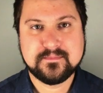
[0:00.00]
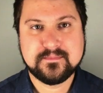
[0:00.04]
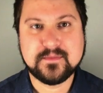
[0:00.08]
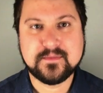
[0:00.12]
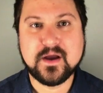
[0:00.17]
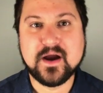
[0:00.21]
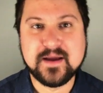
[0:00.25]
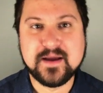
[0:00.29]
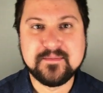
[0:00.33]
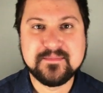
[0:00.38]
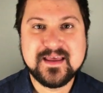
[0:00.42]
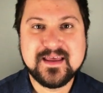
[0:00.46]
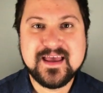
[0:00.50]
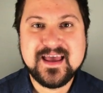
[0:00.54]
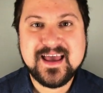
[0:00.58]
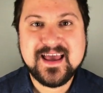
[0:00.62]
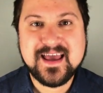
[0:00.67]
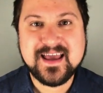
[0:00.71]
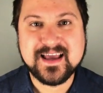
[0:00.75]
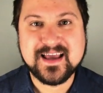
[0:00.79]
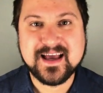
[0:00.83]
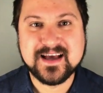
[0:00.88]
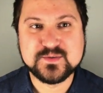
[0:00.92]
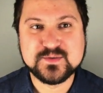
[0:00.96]
All right,
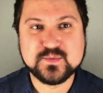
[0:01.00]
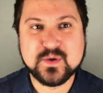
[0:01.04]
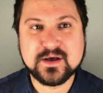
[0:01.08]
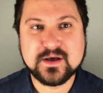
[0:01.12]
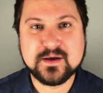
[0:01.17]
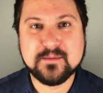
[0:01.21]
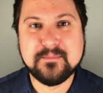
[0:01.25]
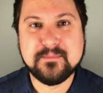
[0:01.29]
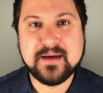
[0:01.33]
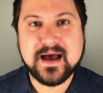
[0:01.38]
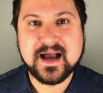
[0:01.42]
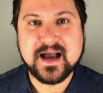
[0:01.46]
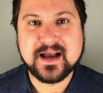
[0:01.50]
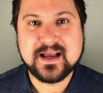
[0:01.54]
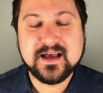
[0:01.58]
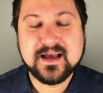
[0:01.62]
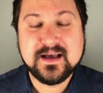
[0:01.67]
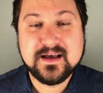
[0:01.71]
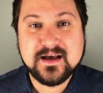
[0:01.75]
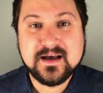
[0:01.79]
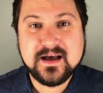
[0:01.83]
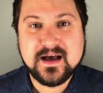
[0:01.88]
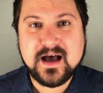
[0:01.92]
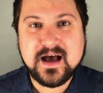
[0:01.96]
hey guys, welcome back.
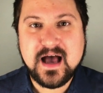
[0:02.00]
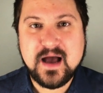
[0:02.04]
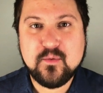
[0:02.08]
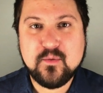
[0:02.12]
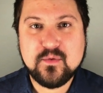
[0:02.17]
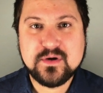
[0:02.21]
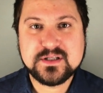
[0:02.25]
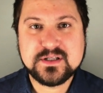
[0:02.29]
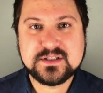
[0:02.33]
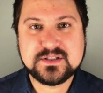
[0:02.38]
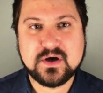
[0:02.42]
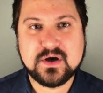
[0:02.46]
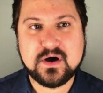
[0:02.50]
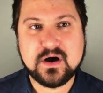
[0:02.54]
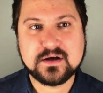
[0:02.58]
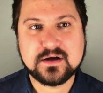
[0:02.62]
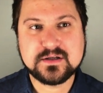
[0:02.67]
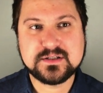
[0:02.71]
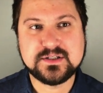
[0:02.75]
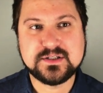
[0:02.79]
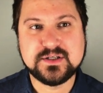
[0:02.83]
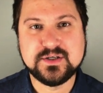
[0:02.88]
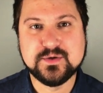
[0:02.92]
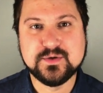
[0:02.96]
I want to
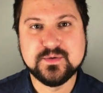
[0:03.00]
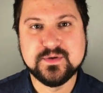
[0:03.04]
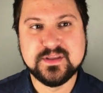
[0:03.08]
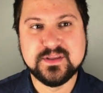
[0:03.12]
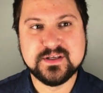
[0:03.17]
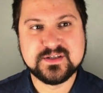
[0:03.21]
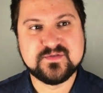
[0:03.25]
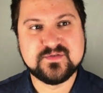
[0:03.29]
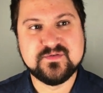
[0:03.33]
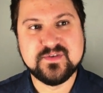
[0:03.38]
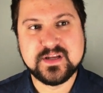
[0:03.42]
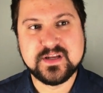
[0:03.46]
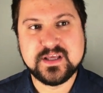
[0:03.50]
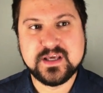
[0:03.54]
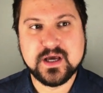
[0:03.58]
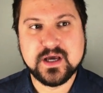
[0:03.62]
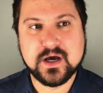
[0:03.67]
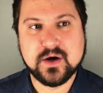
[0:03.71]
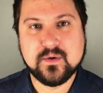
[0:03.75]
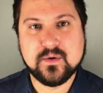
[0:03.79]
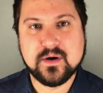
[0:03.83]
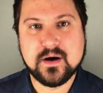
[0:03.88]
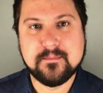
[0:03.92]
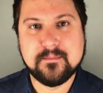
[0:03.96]
talk to you in this
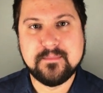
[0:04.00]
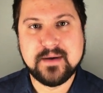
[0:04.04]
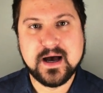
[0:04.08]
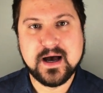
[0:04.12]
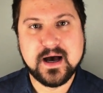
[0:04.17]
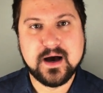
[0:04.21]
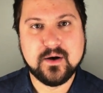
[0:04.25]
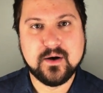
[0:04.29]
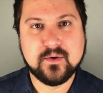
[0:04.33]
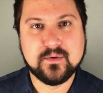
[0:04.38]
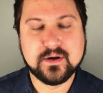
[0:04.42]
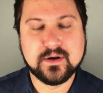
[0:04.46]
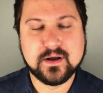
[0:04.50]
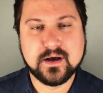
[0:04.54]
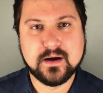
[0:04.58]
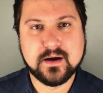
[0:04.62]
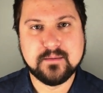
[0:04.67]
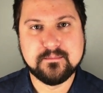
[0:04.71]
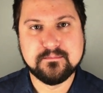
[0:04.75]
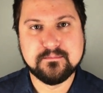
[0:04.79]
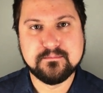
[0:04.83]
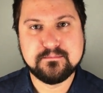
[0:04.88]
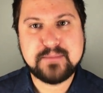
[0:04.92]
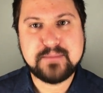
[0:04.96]
video about
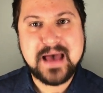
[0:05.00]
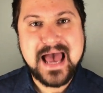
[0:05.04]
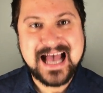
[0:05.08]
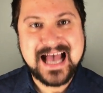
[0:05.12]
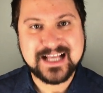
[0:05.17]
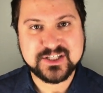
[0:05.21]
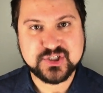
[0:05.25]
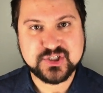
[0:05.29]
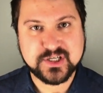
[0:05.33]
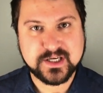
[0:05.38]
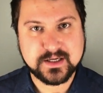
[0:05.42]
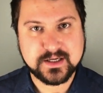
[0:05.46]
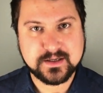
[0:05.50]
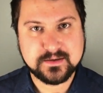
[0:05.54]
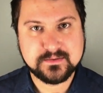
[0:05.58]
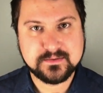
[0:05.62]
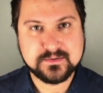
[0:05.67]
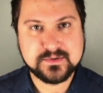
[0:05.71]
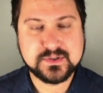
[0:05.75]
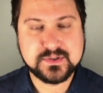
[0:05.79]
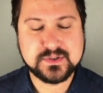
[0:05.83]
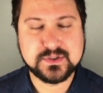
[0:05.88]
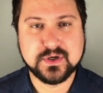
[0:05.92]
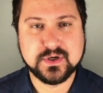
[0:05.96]
patching.
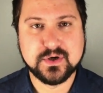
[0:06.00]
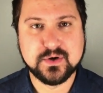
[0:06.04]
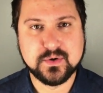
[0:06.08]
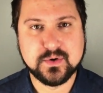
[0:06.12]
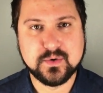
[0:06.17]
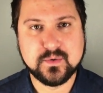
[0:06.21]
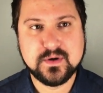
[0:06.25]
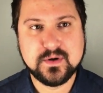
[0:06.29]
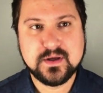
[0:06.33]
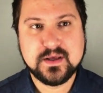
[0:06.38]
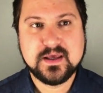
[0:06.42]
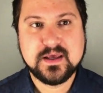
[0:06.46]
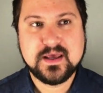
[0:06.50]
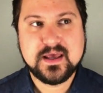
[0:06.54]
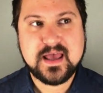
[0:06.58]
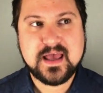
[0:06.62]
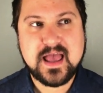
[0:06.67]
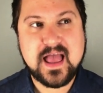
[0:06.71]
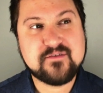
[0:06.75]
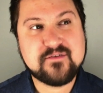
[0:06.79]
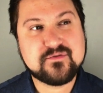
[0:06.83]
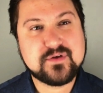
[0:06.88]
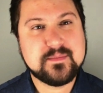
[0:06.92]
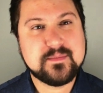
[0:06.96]
So
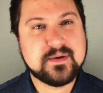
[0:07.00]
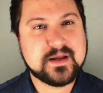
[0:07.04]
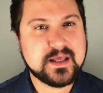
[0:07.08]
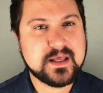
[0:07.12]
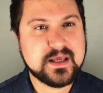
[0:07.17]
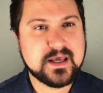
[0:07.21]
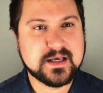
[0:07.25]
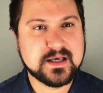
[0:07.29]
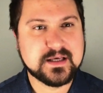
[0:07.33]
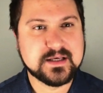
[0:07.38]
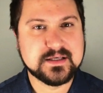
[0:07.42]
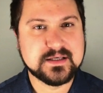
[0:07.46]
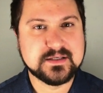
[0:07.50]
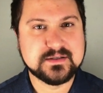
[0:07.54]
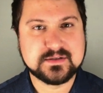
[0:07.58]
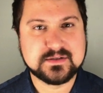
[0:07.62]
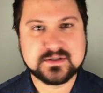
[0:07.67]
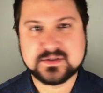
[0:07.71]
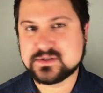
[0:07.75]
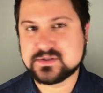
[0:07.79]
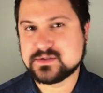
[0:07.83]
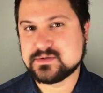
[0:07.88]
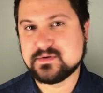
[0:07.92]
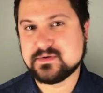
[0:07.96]
everybody
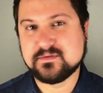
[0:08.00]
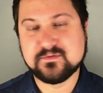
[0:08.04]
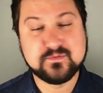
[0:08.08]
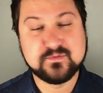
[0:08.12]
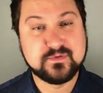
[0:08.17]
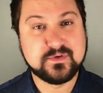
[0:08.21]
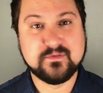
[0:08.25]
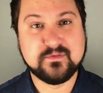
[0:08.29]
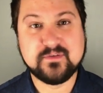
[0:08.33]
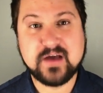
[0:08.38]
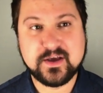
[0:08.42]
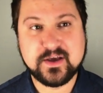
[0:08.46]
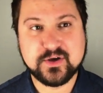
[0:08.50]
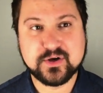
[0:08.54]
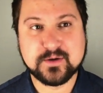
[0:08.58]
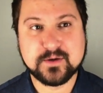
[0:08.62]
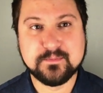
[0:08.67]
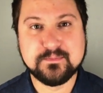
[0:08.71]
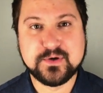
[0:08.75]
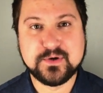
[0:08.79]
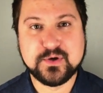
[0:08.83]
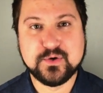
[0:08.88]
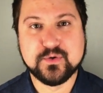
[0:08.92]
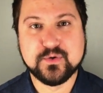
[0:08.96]
you've got your
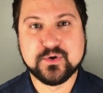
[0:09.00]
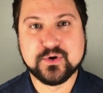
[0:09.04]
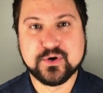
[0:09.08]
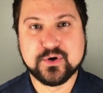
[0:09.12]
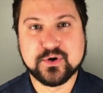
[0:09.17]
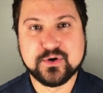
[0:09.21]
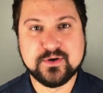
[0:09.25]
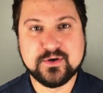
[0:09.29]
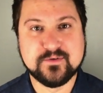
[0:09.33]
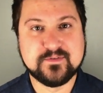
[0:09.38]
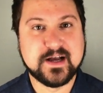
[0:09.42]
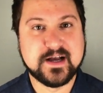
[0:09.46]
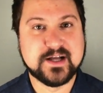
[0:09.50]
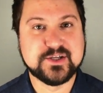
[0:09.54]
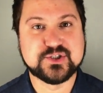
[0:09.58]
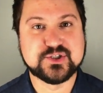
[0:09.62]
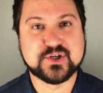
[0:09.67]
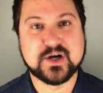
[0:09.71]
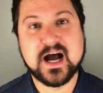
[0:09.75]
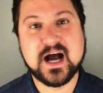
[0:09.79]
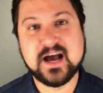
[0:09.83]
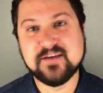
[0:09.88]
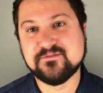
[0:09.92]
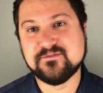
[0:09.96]
computer, you've got
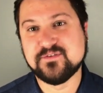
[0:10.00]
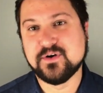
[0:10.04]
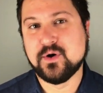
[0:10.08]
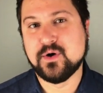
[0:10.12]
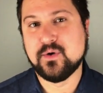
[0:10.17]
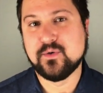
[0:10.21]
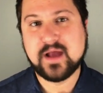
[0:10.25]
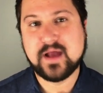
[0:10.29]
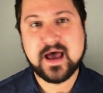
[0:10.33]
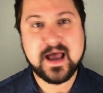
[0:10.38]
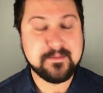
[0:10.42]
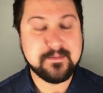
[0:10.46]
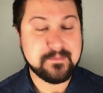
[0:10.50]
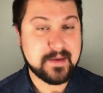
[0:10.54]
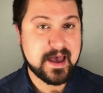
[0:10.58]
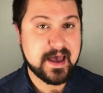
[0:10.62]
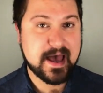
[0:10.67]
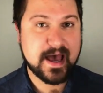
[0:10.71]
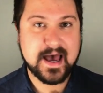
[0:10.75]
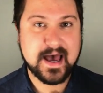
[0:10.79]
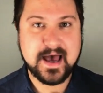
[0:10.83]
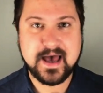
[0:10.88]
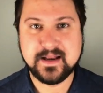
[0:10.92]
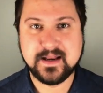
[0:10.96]
your iPhone,
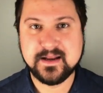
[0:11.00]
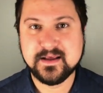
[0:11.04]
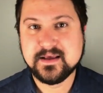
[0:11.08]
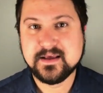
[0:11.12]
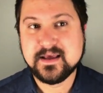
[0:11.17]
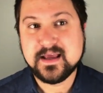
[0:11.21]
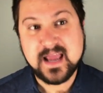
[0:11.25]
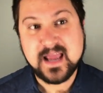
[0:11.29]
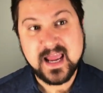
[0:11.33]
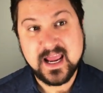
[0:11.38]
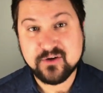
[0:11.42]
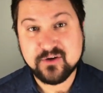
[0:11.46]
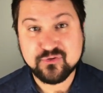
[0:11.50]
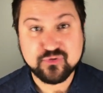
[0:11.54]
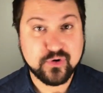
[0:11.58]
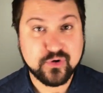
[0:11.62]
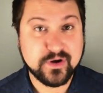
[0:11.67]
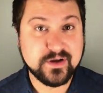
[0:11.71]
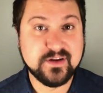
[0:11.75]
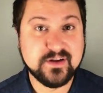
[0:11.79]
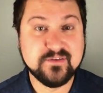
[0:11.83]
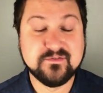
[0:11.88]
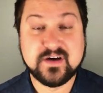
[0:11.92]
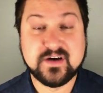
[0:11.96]
iPad,
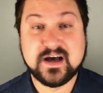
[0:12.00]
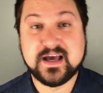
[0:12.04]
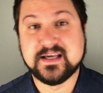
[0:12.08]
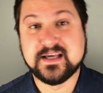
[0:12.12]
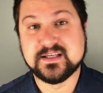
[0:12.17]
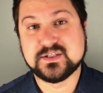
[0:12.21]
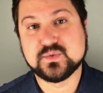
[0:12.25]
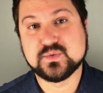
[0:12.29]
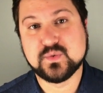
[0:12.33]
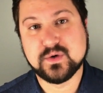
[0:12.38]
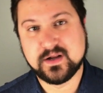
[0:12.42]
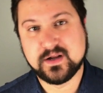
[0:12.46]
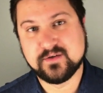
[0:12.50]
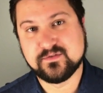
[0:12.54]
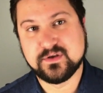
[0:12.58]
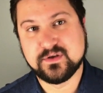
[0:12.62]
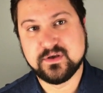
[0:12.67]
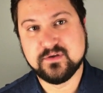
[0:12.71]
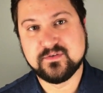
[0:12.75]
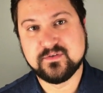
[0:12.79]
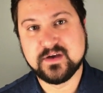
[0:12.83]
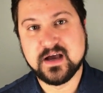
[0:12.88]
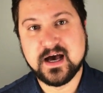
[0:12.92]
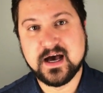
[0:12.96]
Android device, whatever
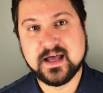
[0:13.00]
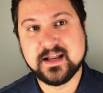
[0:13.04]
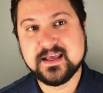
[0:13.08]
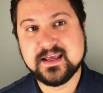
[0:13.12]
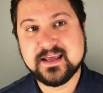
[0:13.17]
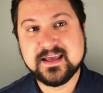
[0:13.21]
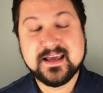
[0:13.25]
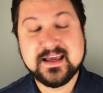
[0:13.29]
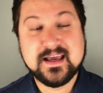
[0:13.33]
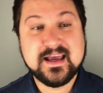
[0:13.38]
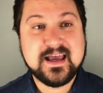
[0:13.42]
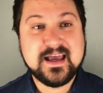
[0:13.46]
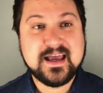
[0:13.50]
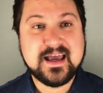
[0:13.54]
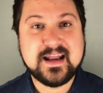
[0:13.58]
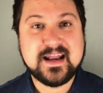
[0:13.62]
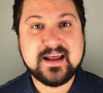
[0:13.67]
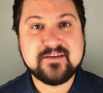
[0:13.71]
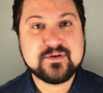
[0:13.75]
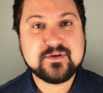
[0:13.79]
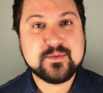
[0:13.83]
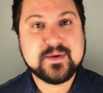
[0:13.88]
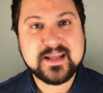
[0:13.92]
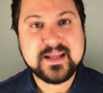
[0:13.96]
you've got, and
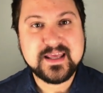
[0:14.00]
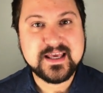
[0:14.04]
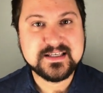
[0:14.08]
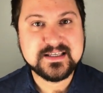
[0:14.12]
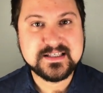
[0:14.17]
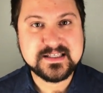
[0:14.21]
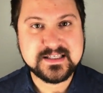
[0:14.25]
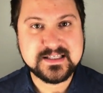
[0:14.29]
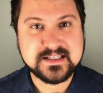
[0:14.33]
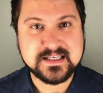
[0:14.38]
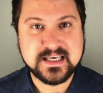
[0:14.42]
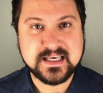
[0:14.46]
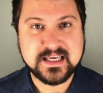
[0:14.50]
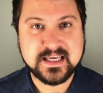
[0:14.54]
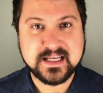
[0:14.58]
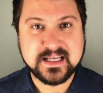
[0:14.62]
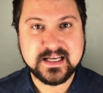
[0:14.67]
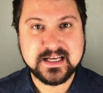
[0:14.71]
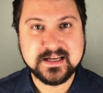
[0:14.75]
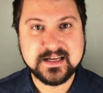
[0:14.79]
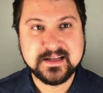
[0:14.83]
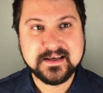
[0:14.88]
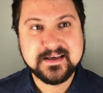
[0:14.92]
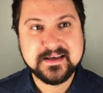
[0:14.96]
everybody has
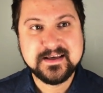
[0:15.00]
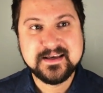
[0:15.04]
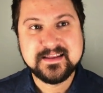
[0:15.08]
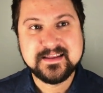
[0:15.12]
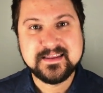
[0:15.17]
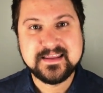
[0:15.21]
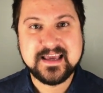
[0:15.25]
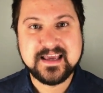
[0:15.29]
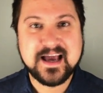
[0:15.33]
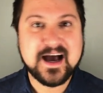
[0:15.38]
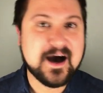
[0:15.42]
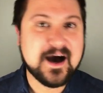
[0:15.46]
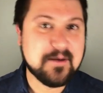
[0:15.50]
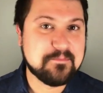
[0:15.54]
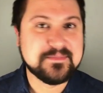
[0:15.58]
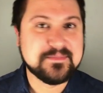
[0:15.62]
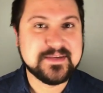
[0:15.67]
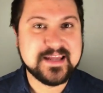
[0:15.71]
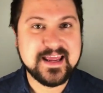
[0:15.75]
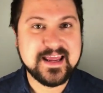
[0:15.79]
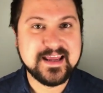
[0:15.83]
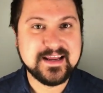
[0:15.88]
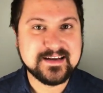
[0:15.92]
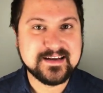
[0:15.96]
seen the
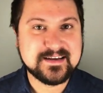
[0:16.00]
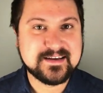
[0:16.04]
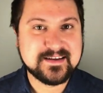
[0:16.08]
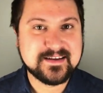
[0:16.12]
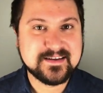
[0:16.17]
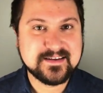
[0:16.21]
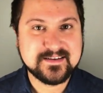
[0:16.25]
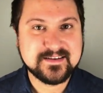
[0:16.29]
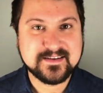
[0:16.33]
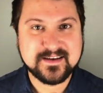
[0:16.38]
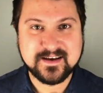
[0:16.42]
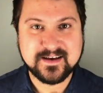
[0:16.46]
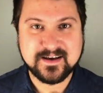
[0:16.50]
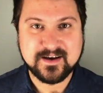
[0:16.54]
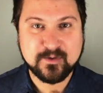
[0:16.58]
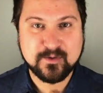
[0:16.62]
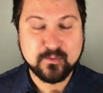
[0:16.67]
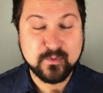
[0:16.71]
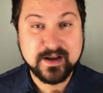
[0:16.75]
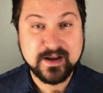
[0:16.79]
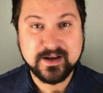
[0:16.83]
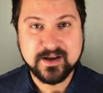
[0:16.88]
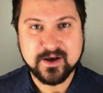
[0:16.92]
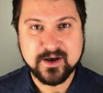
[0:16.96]
update
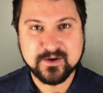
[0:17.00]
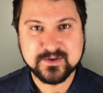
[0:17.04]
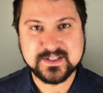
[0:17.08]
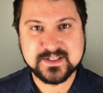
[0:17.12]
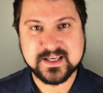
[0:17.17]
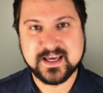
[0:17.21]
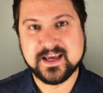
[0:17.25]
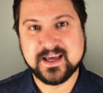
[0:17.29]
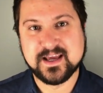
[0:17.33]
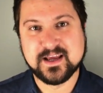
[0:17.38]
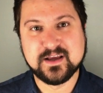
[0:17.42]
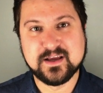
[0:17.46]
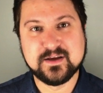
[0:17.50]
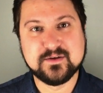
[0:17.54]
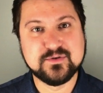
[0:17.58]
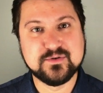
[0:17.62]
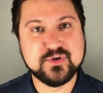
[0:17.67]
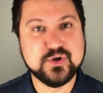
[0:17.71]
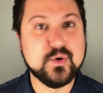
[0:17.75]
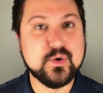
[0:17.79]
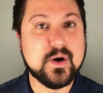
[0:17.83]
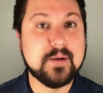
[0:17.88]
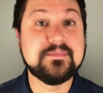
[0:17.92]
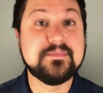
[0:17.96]
window saying
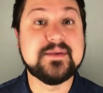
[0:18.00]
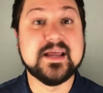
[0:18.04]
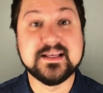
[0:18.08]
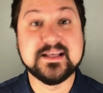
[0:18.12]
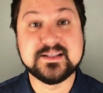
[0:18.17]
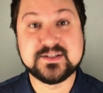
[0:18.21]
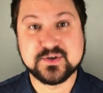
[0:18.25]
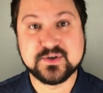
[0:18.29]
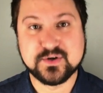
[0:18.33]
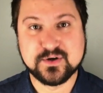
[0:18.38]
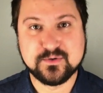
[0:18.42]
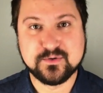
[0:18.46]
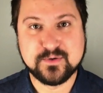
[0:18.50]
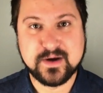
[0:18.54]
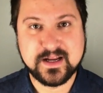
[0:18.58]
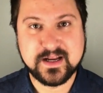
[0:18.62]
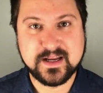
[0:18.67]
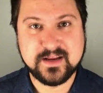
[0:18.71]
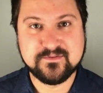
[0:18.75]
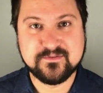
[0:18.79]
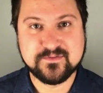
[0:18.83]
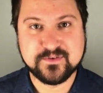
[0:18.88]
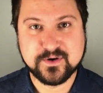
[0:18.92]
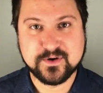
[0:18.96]
new updates are
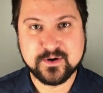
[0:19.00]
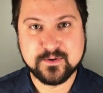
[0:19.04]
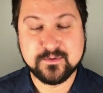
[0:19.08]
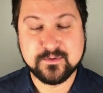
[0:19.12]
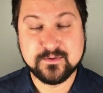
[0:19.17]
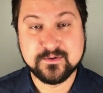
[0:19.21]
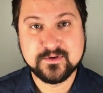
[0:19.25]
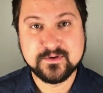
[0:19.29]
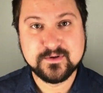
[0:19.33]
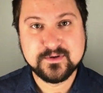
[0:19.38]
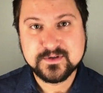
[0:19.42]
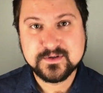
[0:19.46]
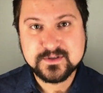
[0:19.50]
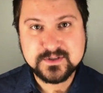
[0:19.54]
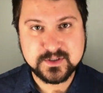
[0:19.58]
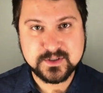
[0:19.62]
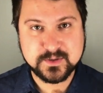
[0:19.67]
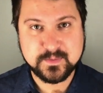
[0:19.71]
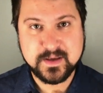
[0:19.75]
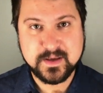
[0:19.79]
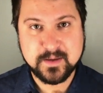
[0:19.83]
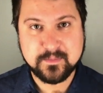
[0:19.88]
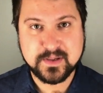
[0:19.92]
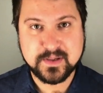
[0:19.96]
ready to
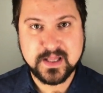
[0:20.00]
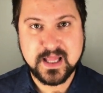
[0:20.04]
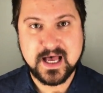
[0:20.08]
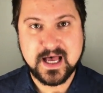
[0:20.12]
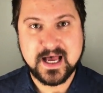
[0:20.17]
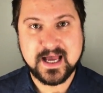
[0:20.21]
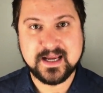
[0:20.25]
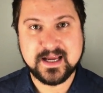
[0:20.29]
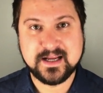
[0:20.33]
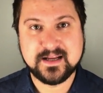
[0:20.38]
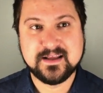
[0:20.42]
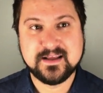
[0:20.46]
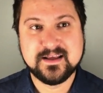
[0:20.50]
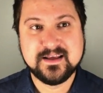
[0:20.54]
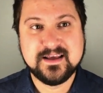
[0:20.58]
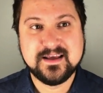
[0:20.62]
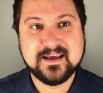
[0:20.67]
be applied.